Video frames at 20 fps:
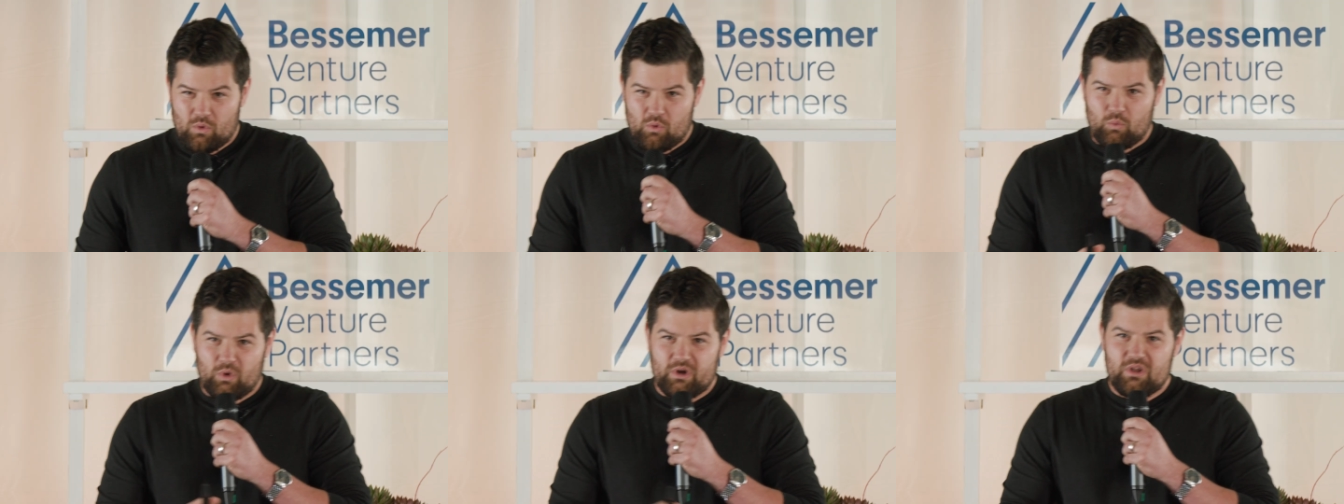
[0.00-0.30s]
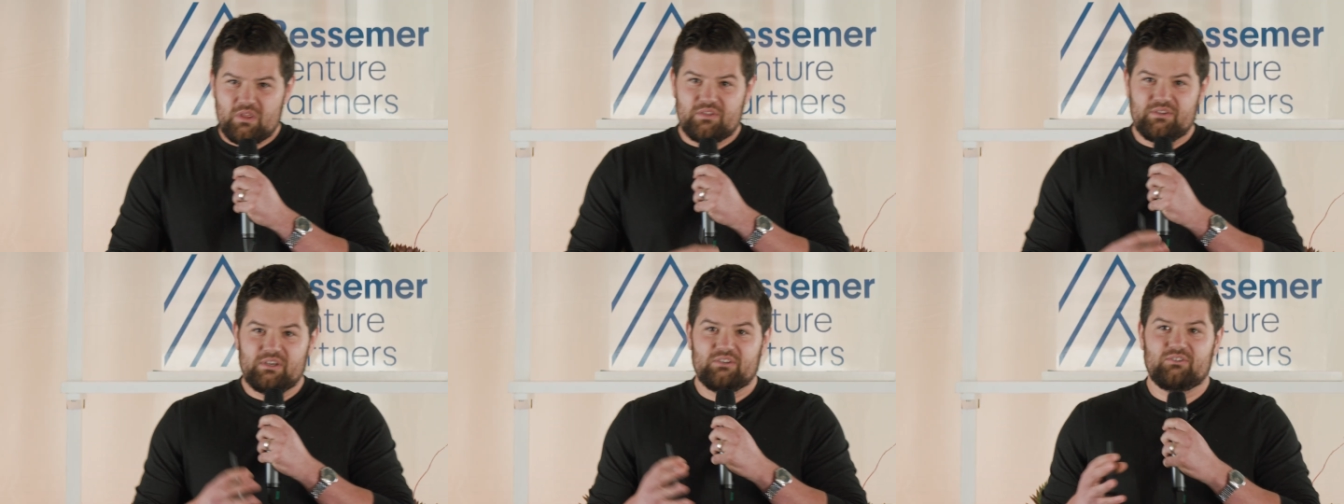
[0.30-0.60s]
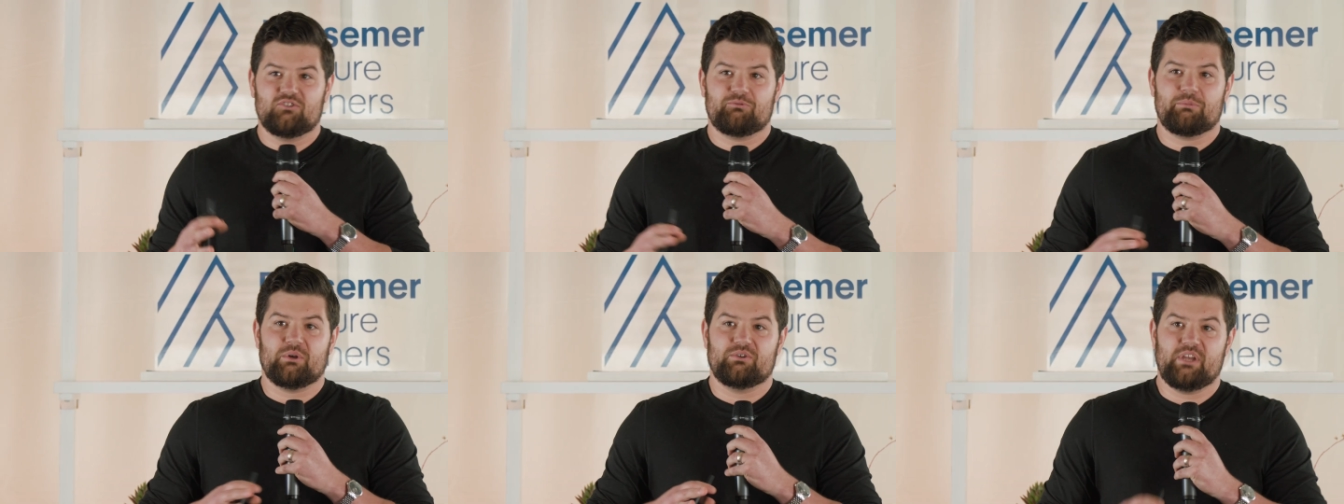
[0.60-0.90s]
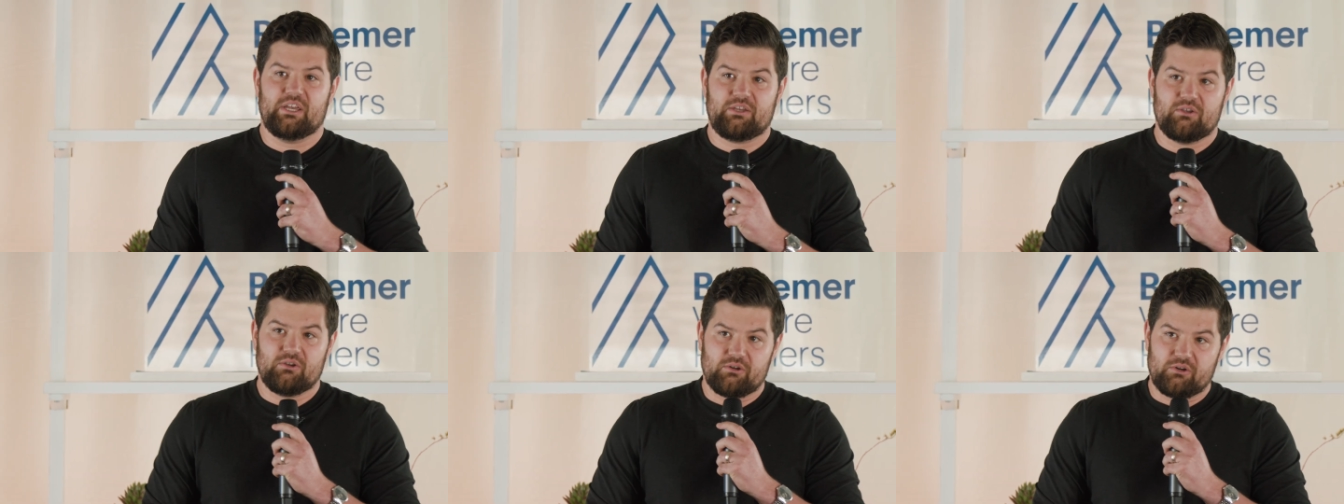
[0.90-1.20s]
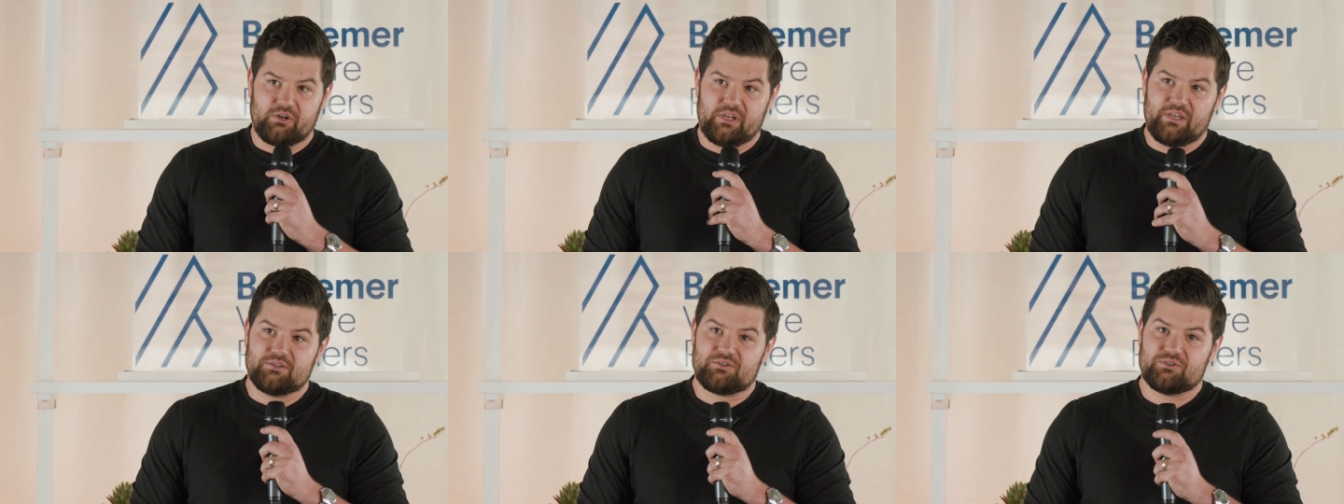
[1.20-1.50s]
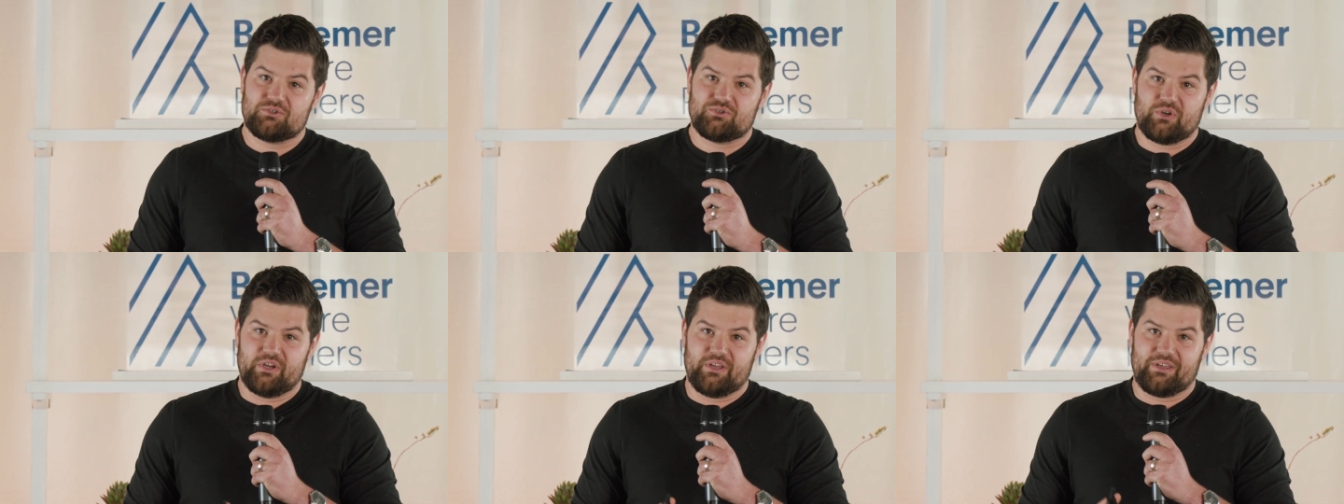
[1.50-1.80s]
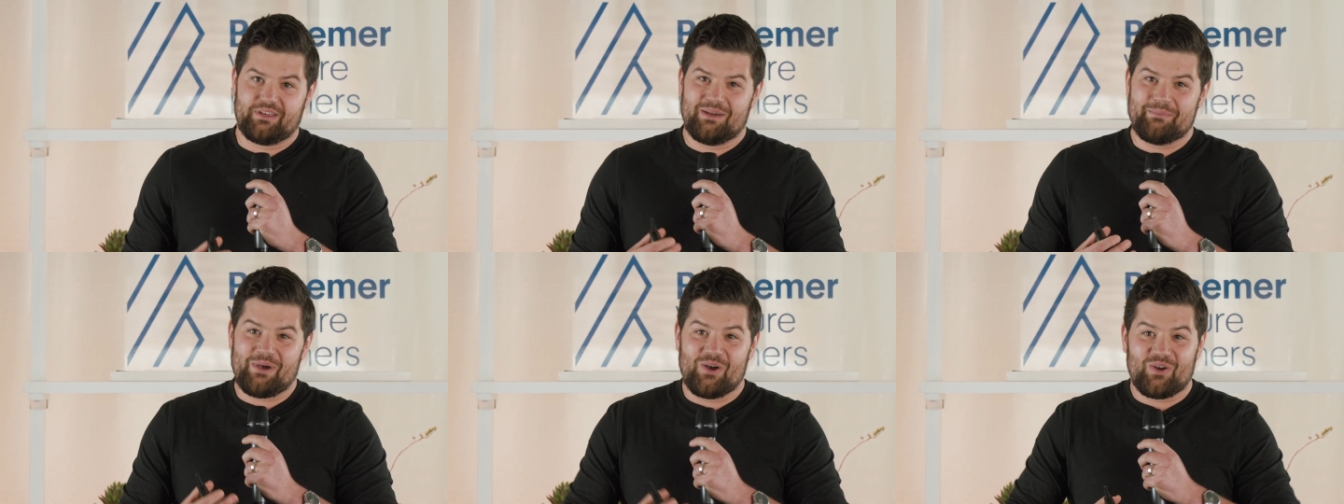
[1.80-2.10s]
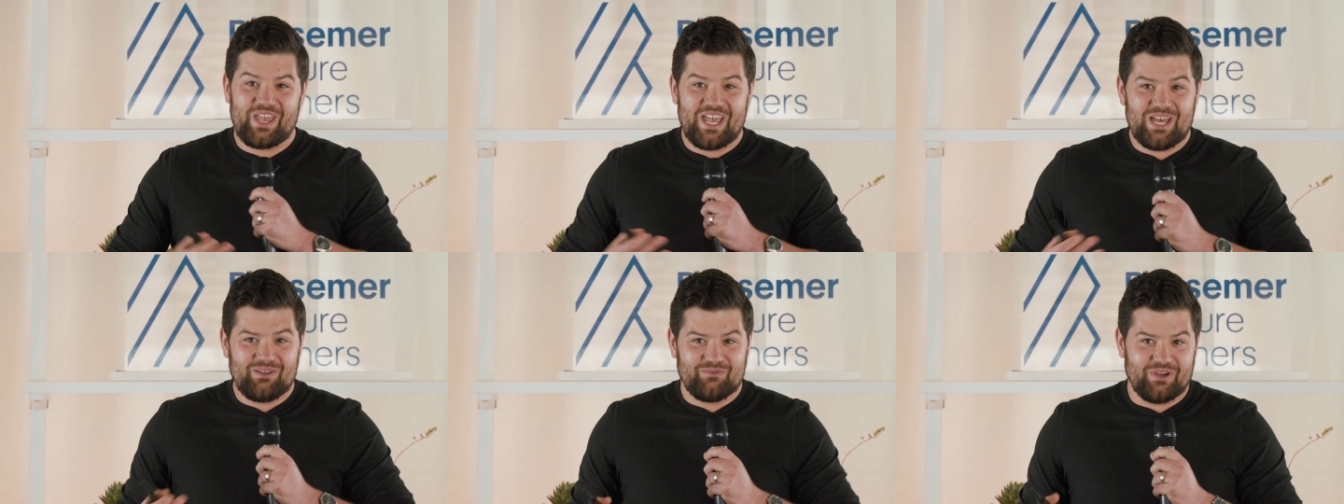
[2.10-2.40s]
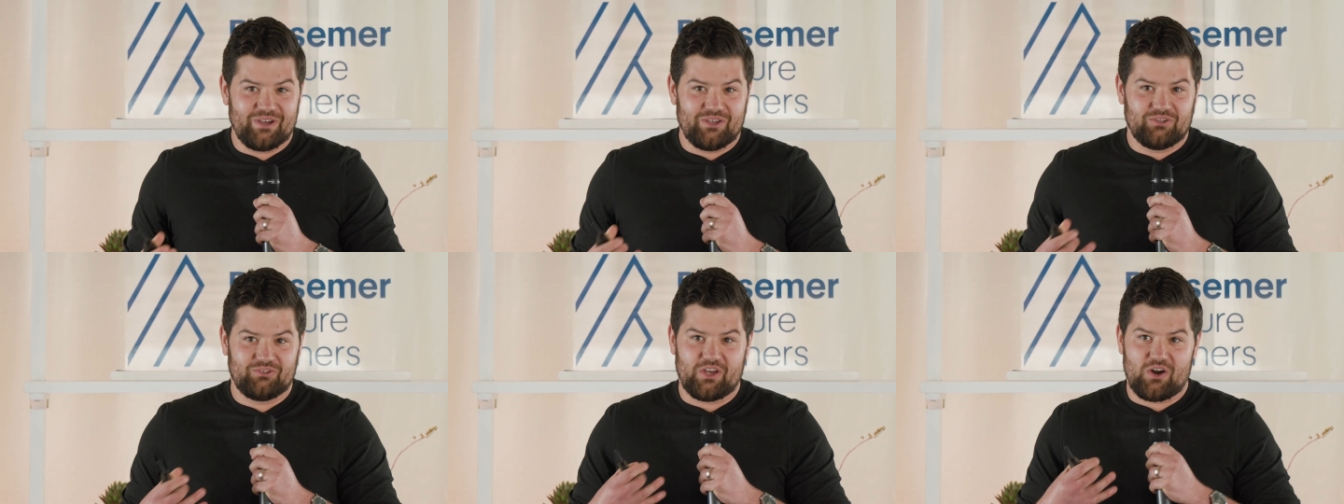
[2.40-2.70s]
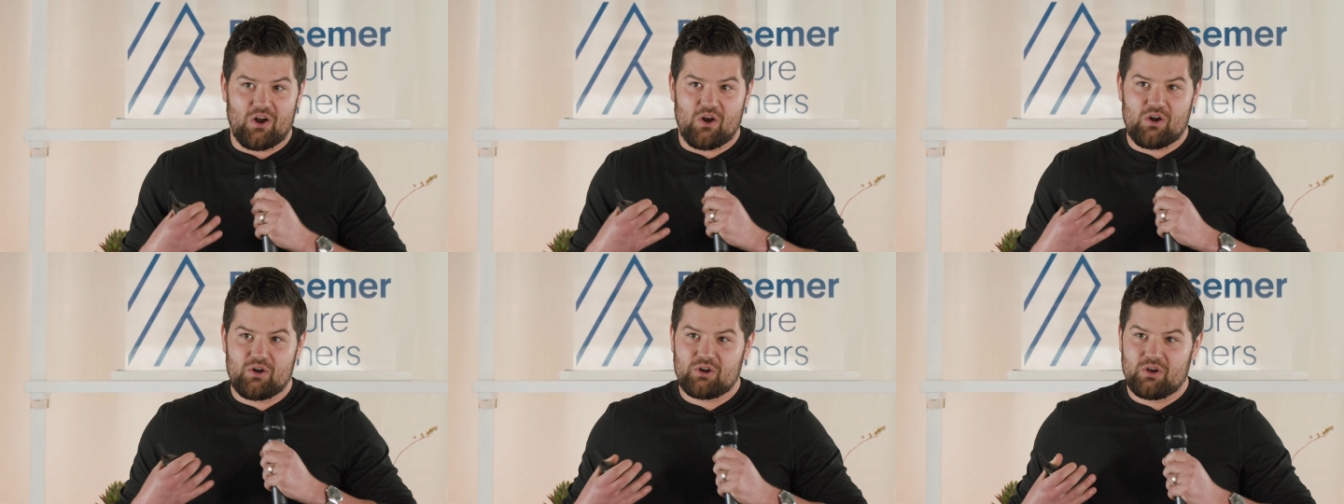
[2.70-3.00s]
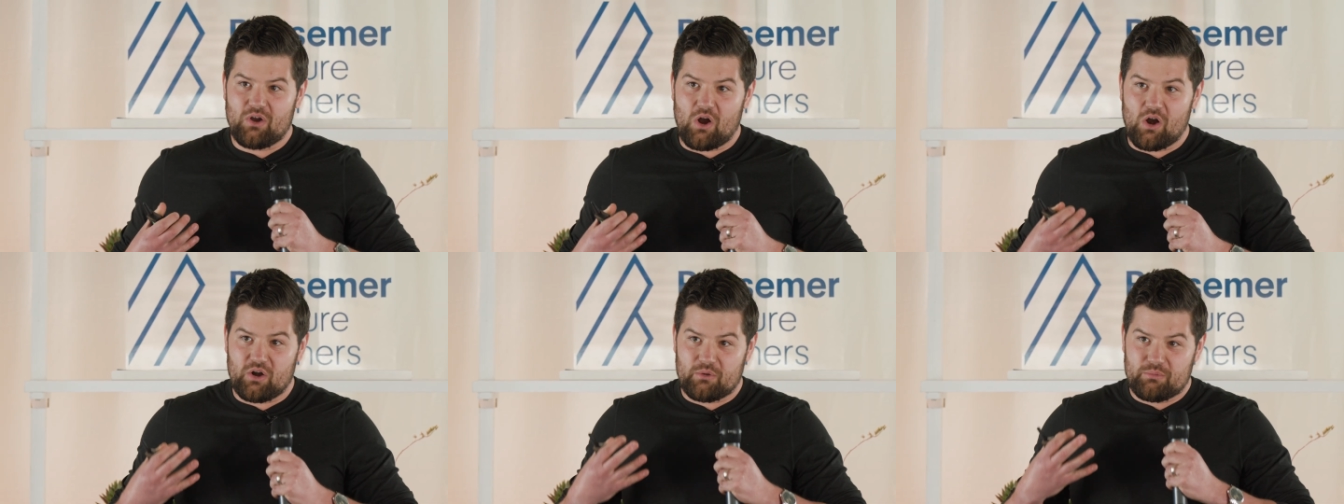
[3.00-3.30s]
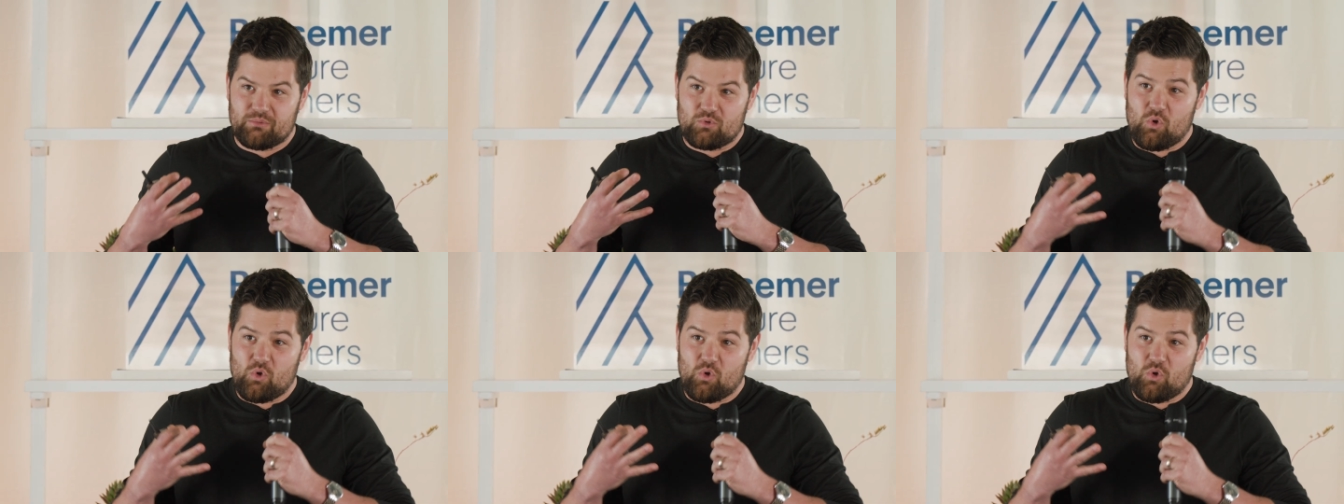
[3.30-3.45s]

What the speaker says: One of the things that's particularly interesting about Canva is that our